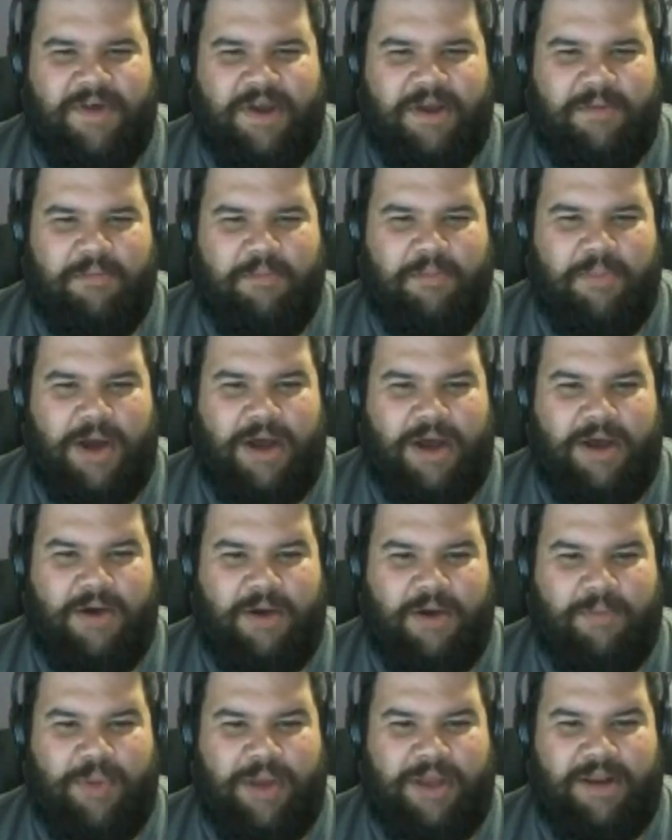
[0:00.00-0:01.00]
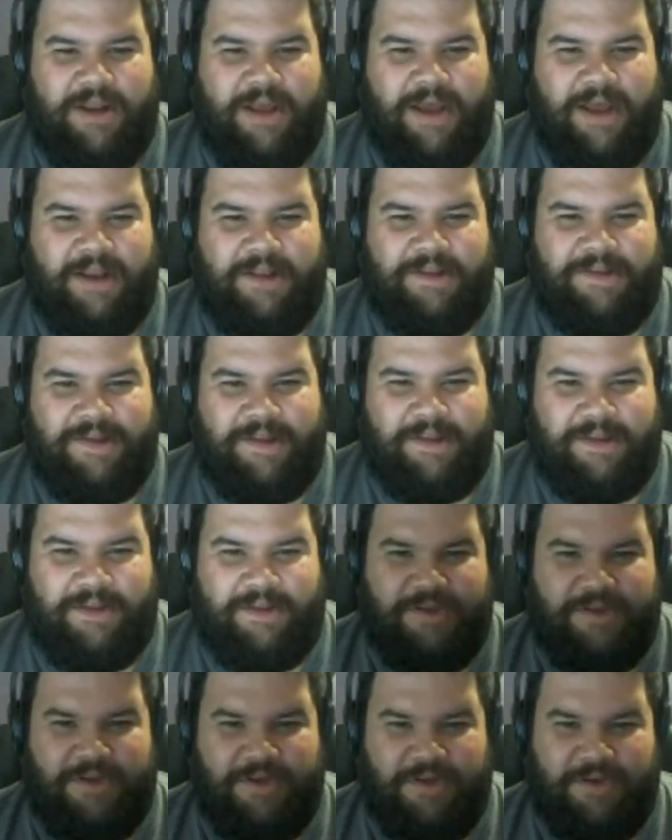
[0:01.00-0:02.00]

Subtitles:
fucking bought a pin dad and sent it to